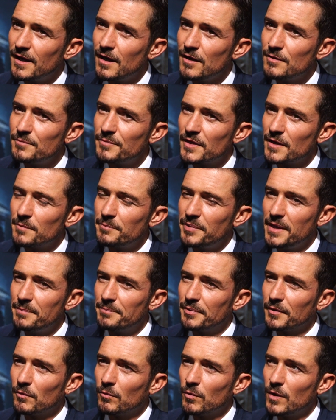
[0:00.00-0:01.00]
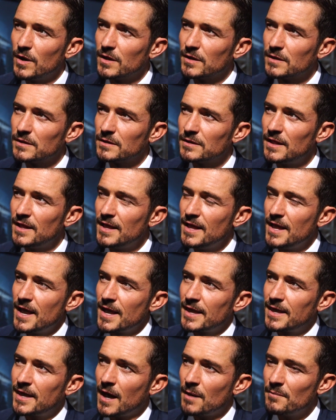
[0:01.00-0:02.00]
hope that people will
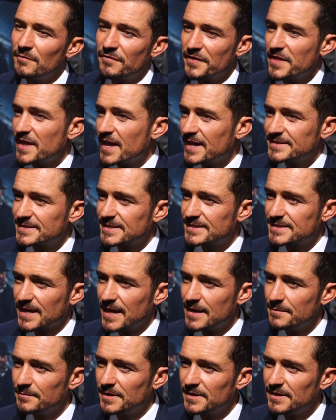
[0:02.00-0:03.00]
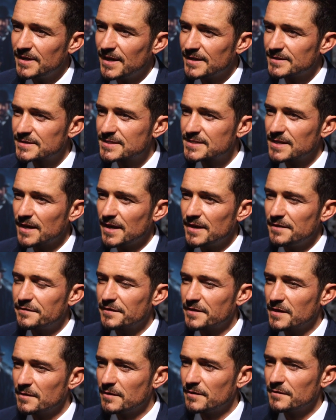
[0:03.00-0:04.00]
come for the entertainment and stay
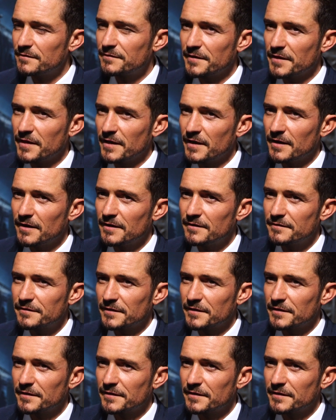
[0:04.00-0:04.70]
for the for the